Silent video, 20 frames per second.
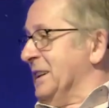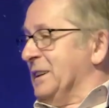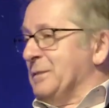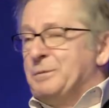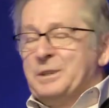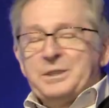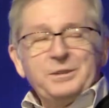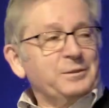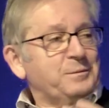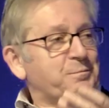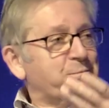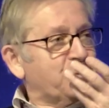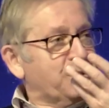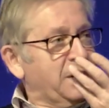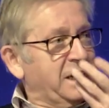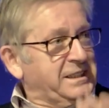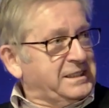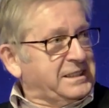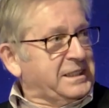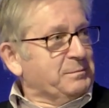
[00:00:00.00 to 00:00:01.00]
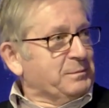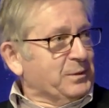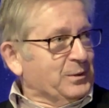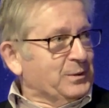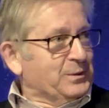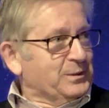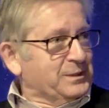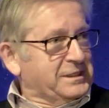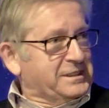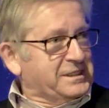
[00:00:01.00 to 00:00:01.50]
We should praise him
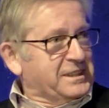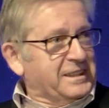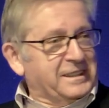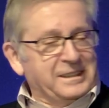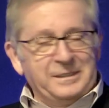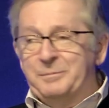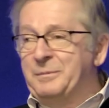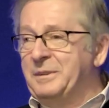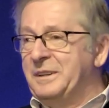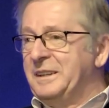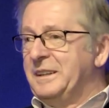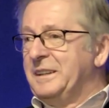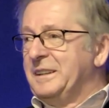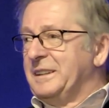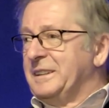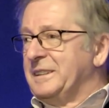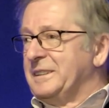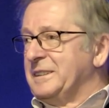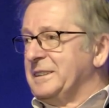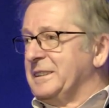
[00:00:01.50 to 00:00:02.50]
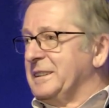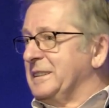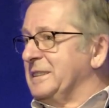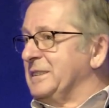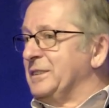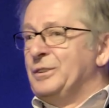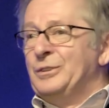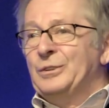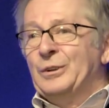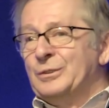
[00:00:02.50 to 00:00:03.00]
all the time,
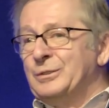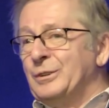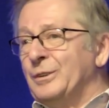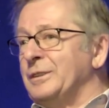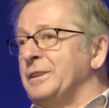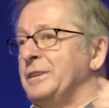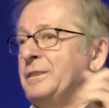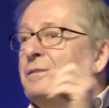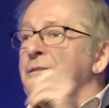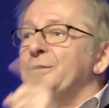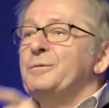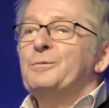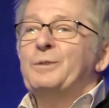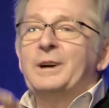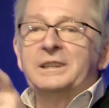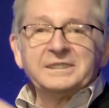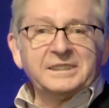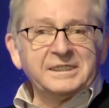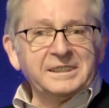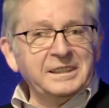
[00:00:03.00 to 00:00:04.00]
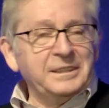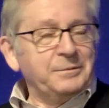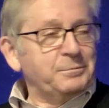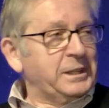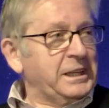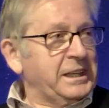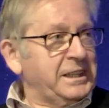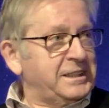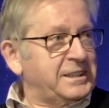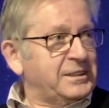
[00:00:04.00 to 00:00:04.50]
not only once in a
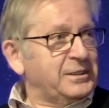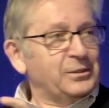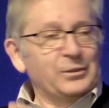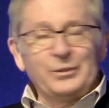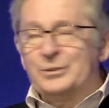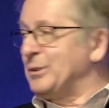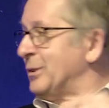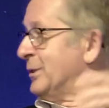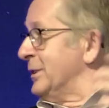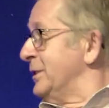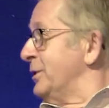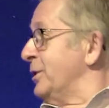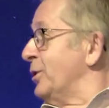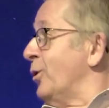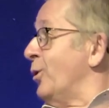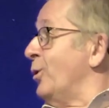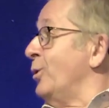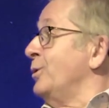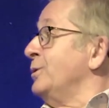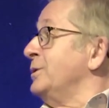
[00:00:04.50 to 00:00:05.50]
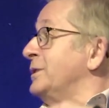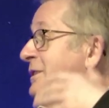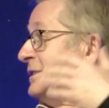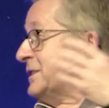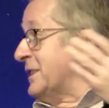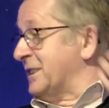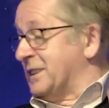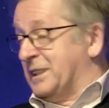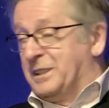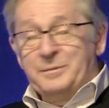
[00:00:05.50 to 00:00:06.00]
week, not only all the
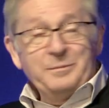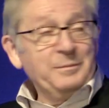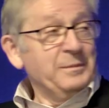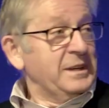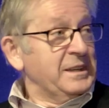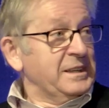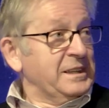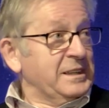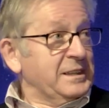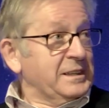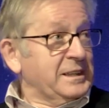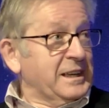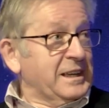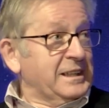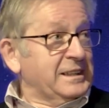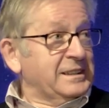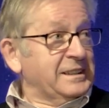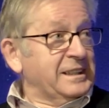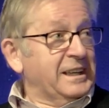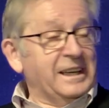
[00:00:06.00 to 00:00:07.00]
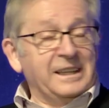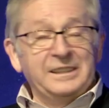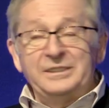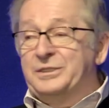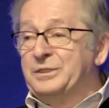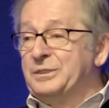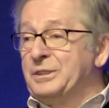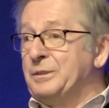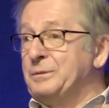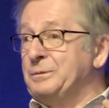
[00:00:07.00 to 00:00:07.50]
time.
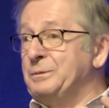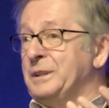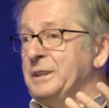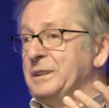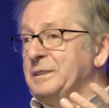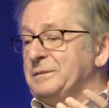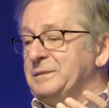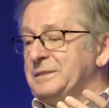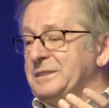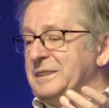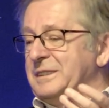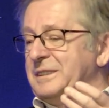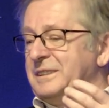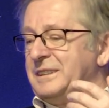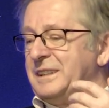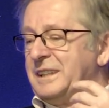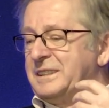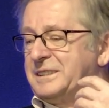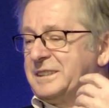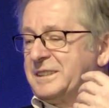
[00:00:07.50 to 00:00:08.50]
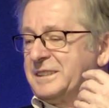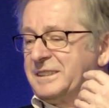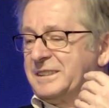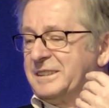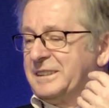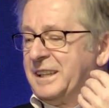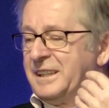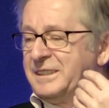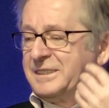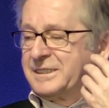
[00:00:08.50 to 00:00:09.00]
And you know,
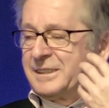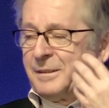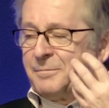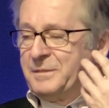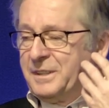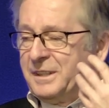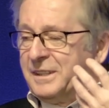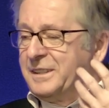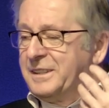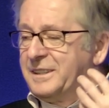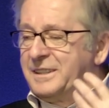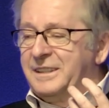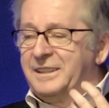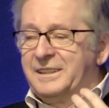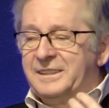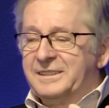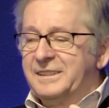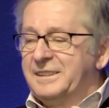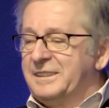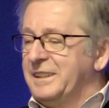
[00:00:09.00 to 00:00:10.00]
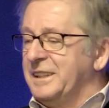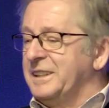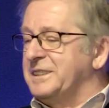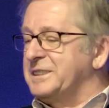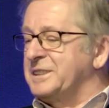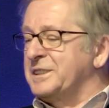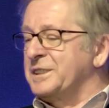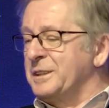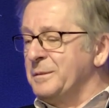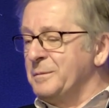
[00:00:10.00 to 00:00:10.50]
that's something
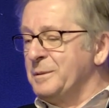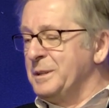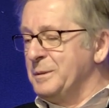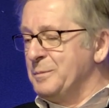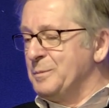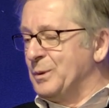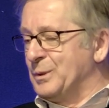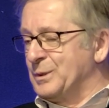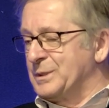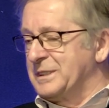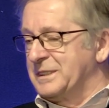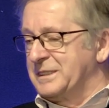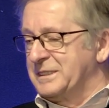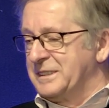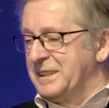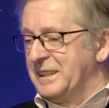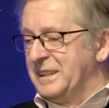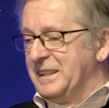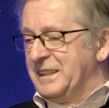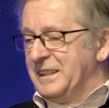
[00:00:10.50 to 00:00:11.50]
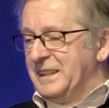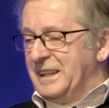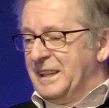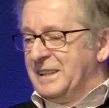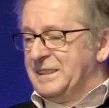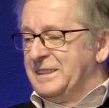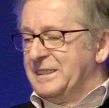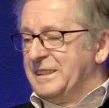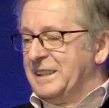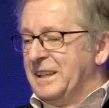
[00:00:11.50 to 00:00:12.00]
extremely important.
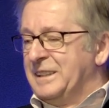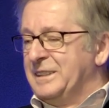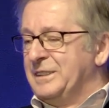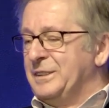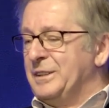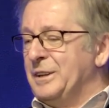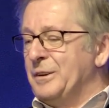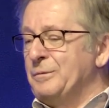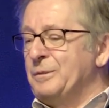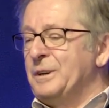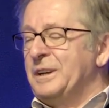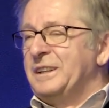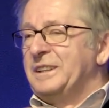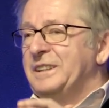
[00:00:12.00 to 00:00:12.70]
And you know,